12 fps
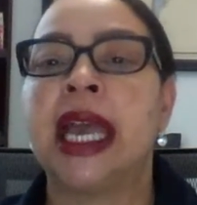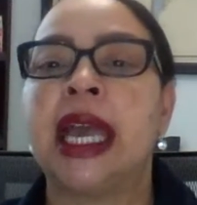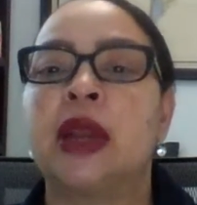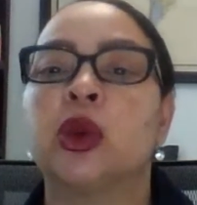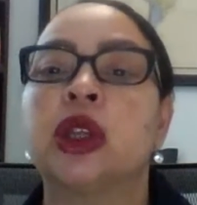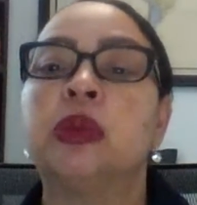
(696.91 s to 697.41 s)

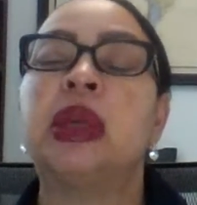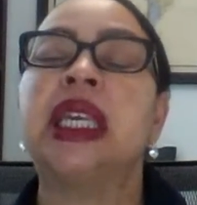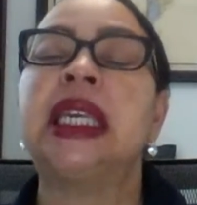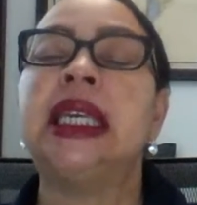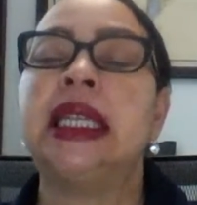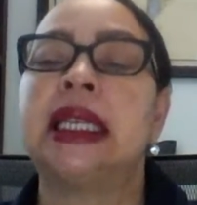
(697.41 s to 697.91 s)
and
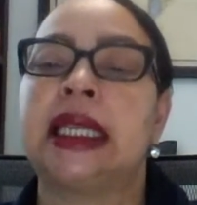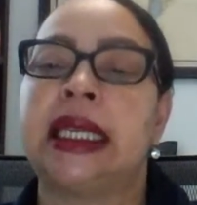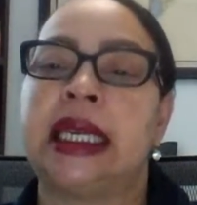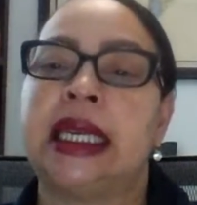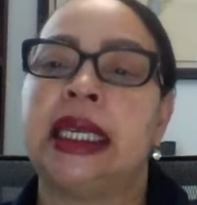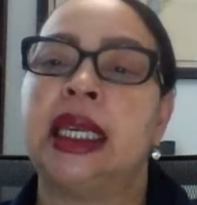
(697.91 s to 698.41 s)

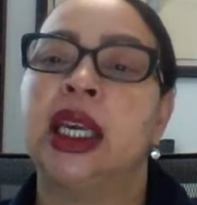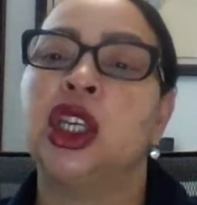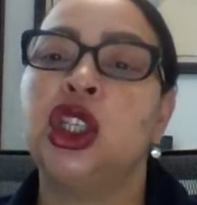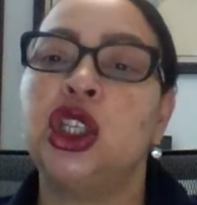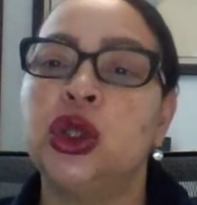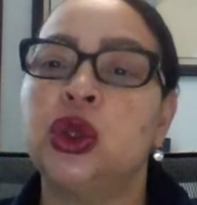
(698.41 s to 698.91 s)
repeatedly
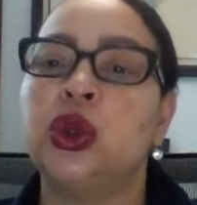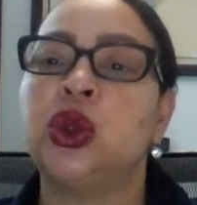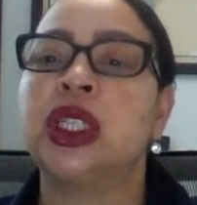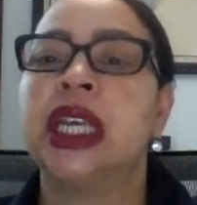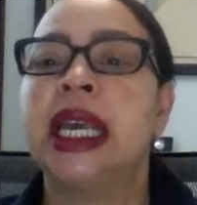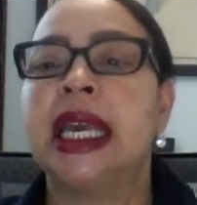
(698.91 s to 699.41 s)

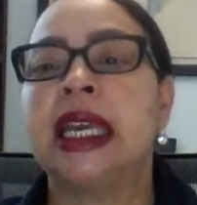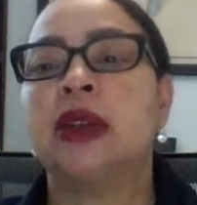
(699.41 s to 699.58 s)
used